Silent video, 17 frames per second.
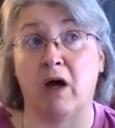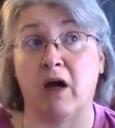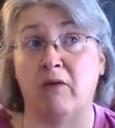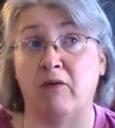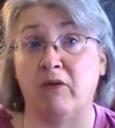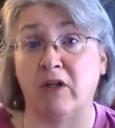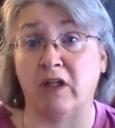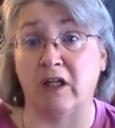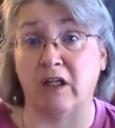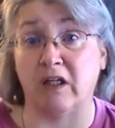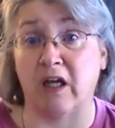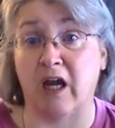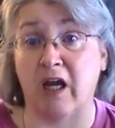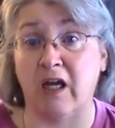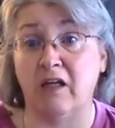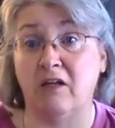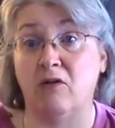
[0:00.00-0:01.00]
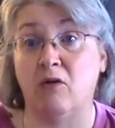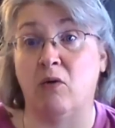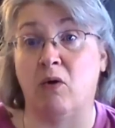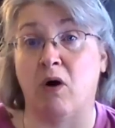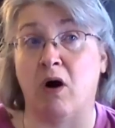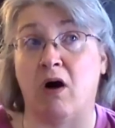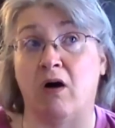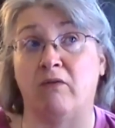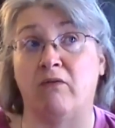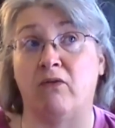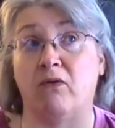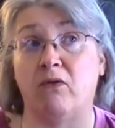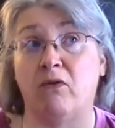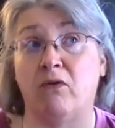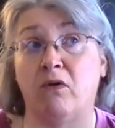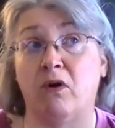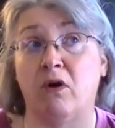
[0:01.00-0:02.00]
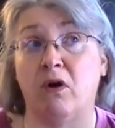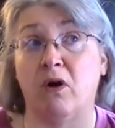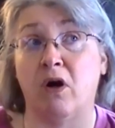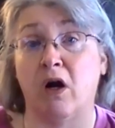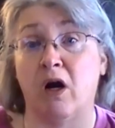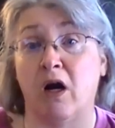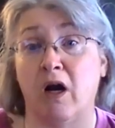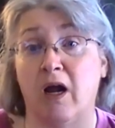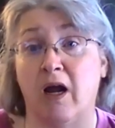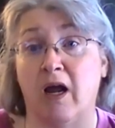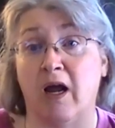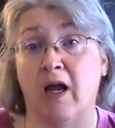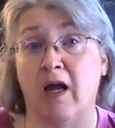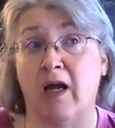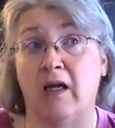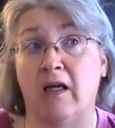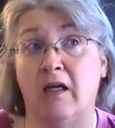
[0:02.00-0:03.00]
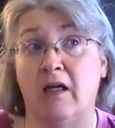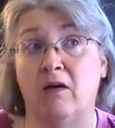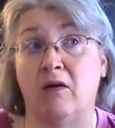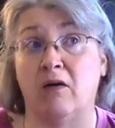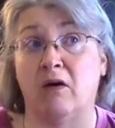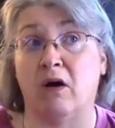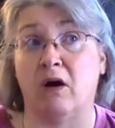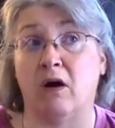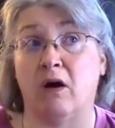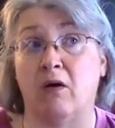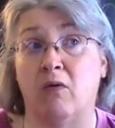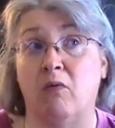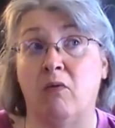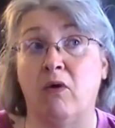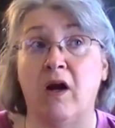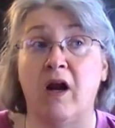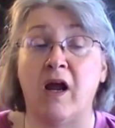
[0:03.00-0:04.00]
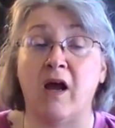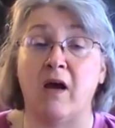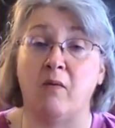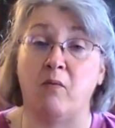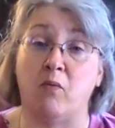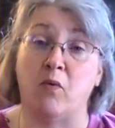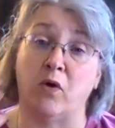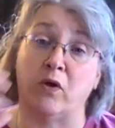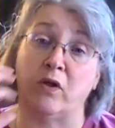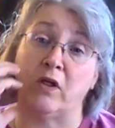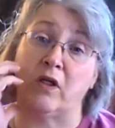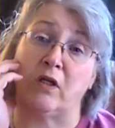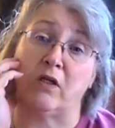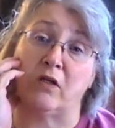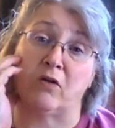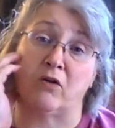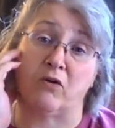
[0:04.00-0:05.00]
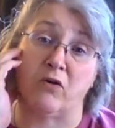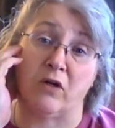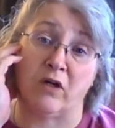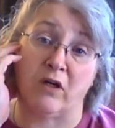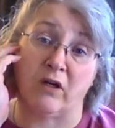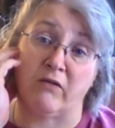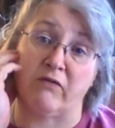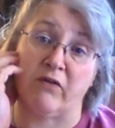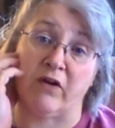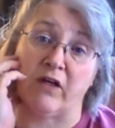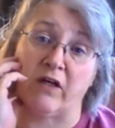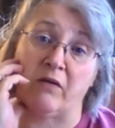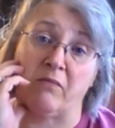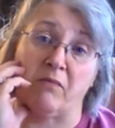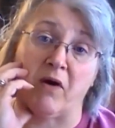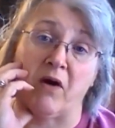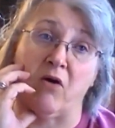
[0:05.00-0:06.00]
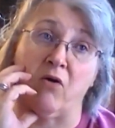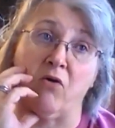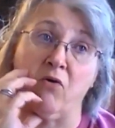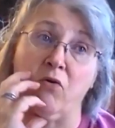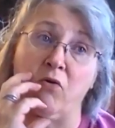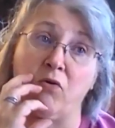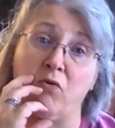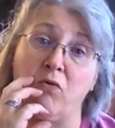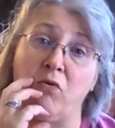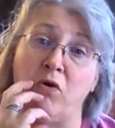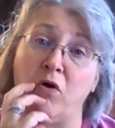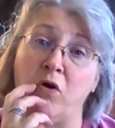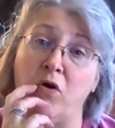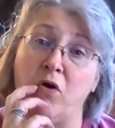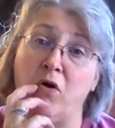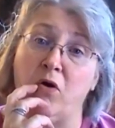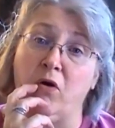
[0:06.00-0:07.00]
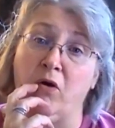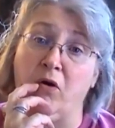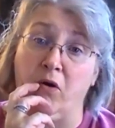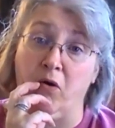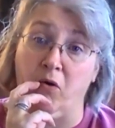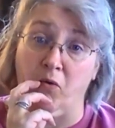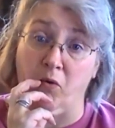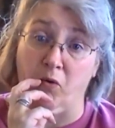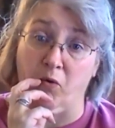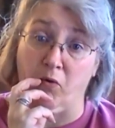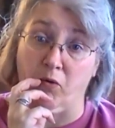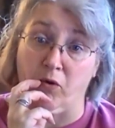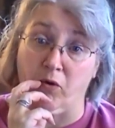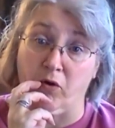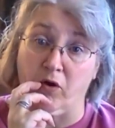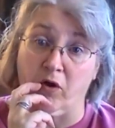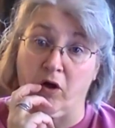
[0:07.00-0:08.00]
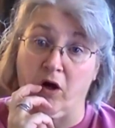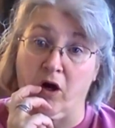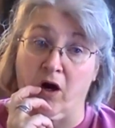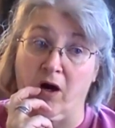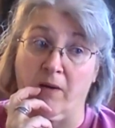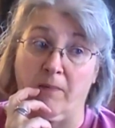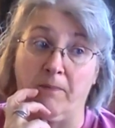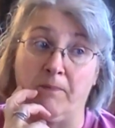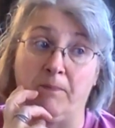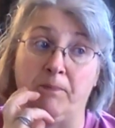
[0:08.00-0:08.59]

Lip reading: everything tastes so awful. And what happened was it started infecting my whole lower jaw.